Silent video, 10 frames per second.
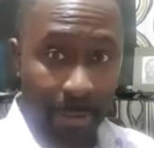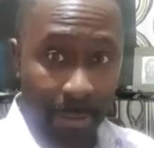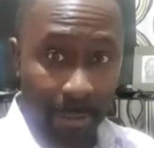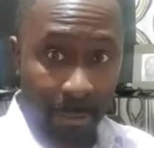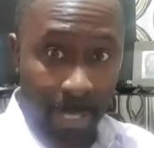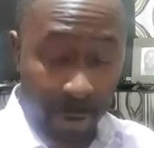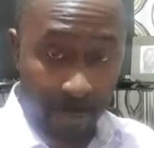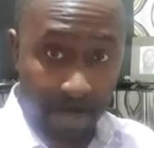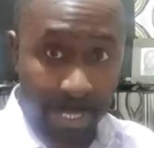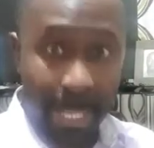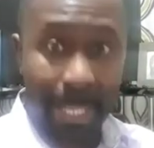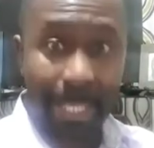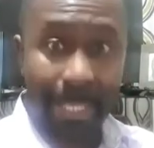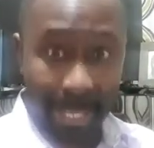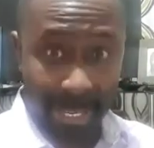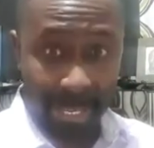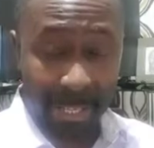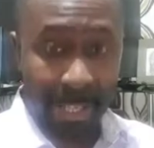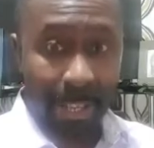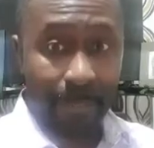where the government say they take
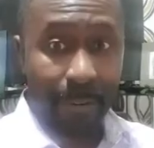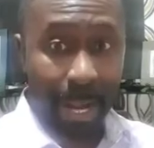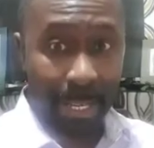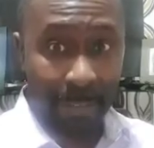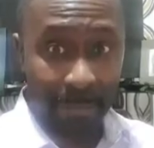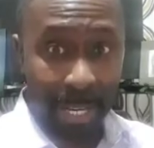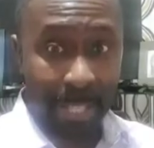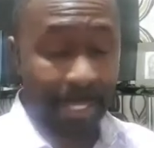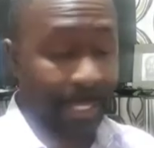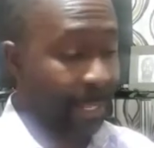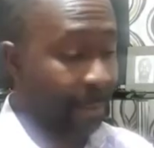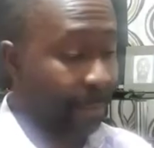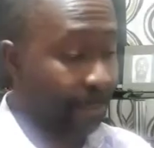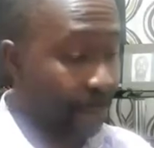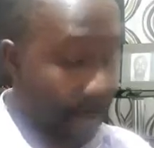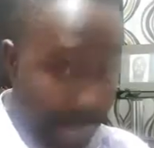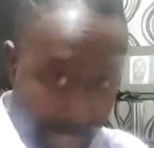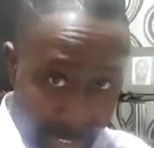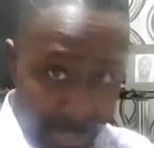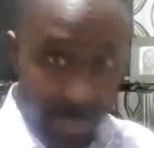for alleviate
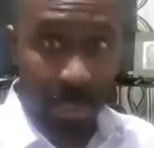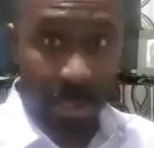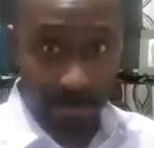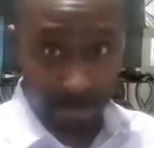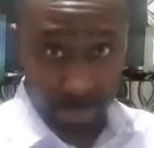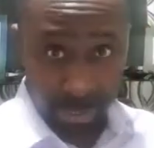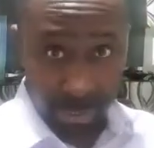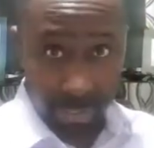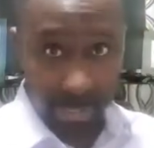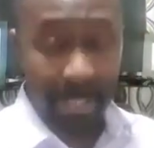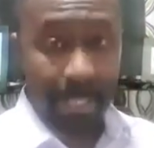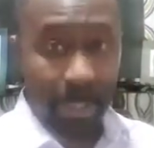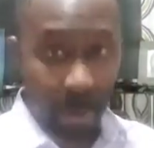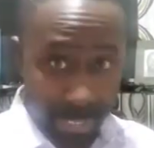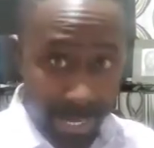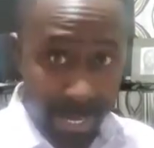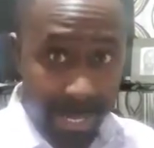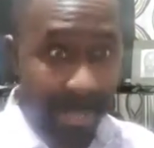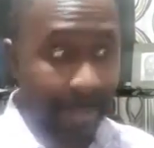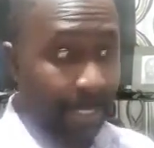poverty, suffering,
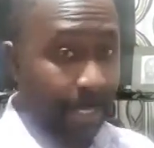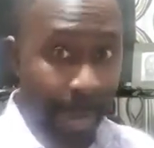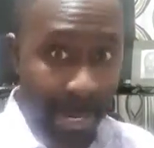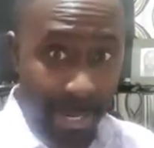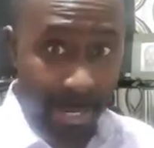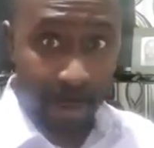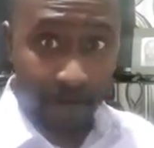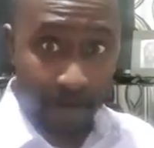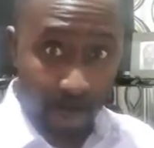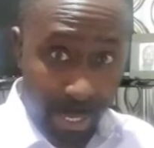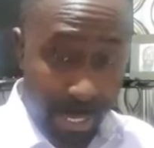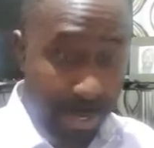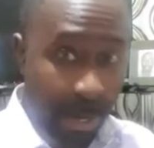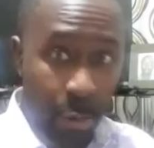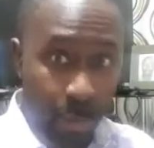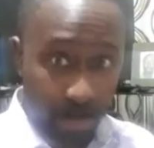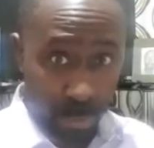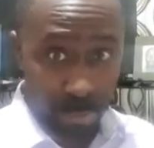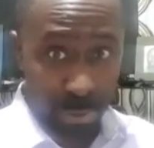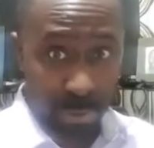curtailing spending, plugging
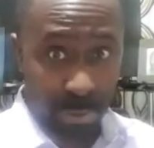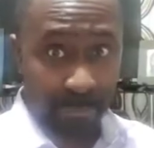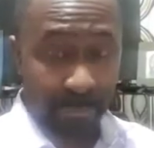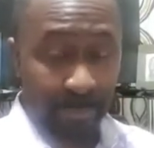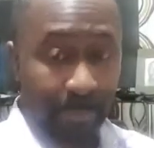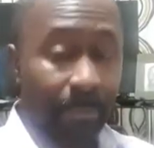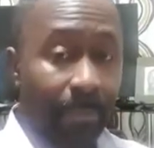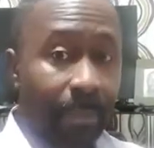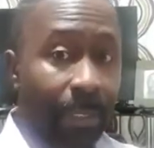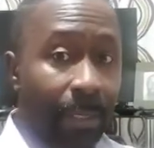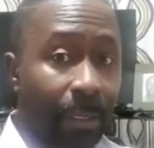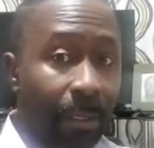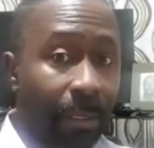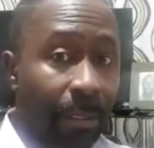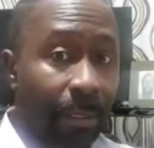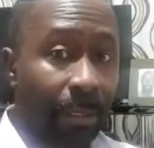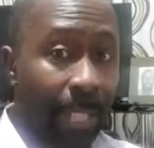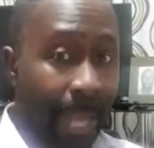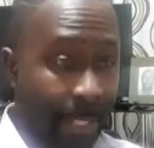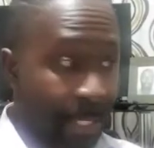loopholes,
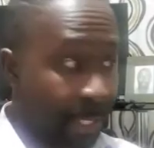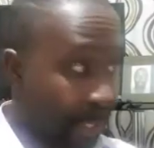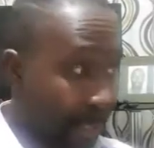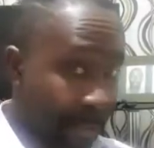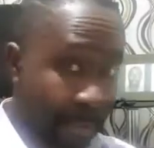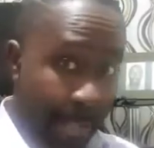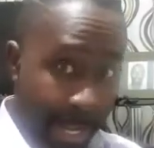yet then it